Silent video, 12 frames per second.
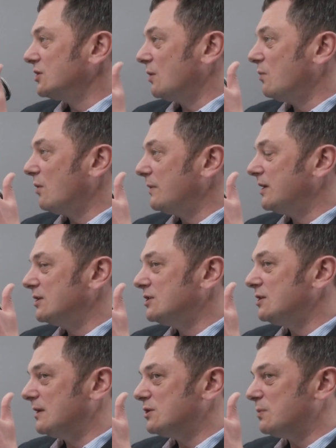So what we can
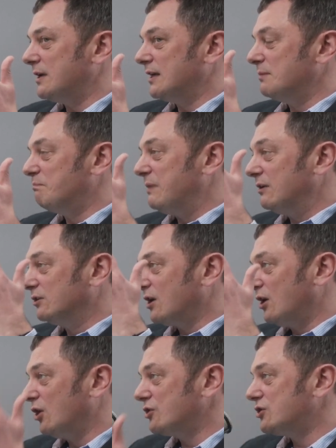do is we can build
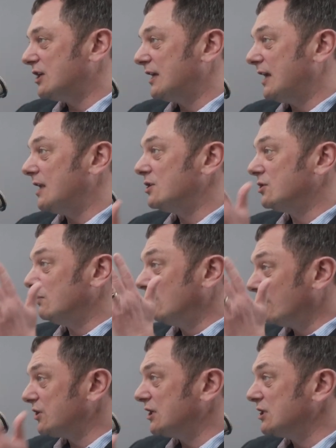our logic into
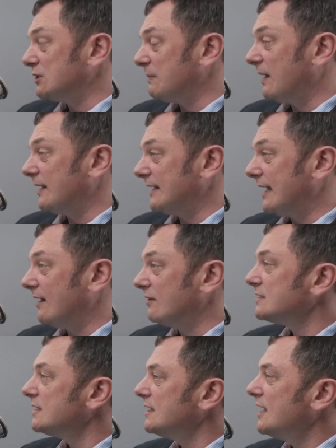logic-inspired
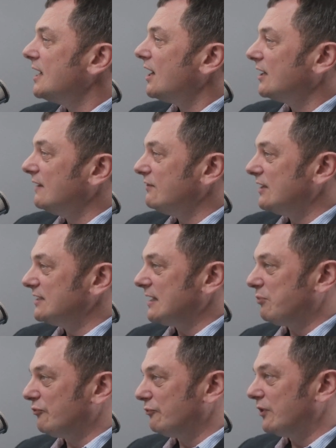AIs. I'll give you an
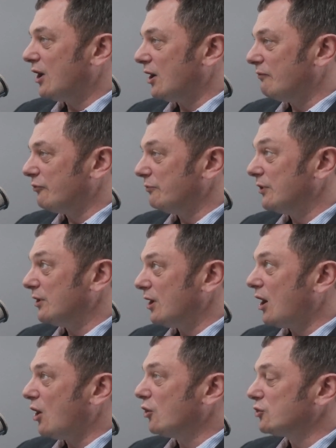example from the
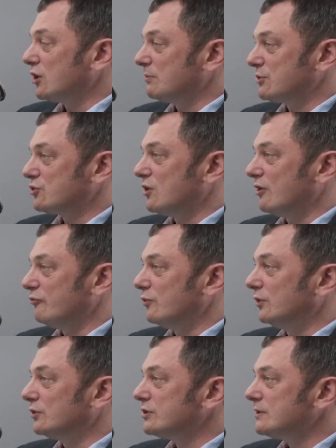autonomous drive
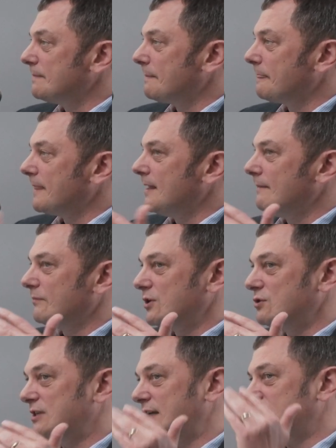world.
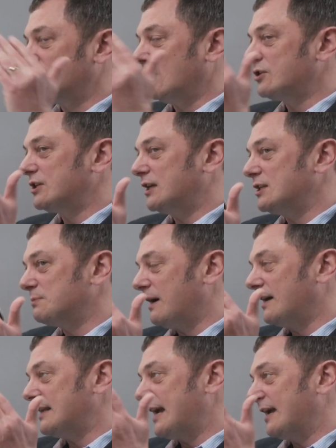You say to the
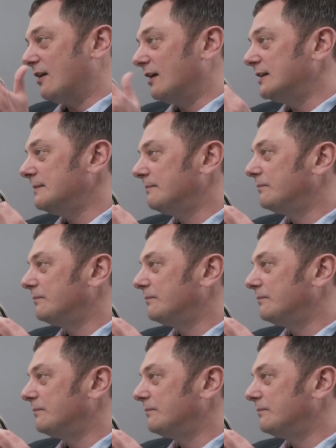logic-inspired AI,